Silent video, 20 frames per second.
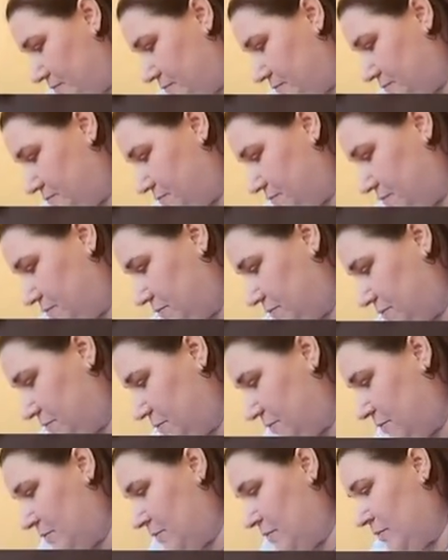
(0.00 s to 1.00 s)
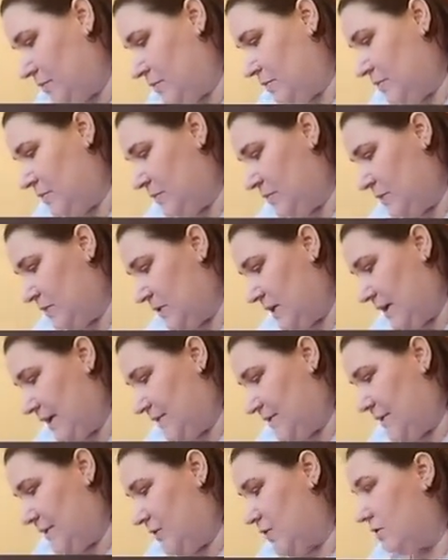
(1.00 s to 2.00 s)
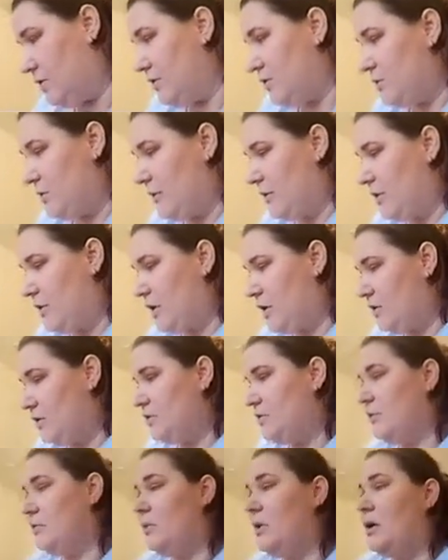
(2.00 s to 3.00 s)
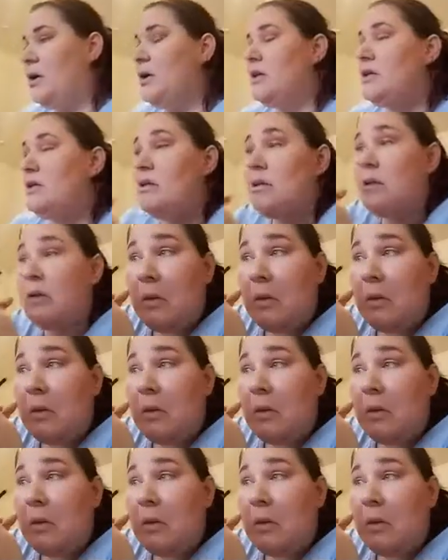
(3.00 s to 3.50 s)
Like I said, you can use whatever colors you want for this.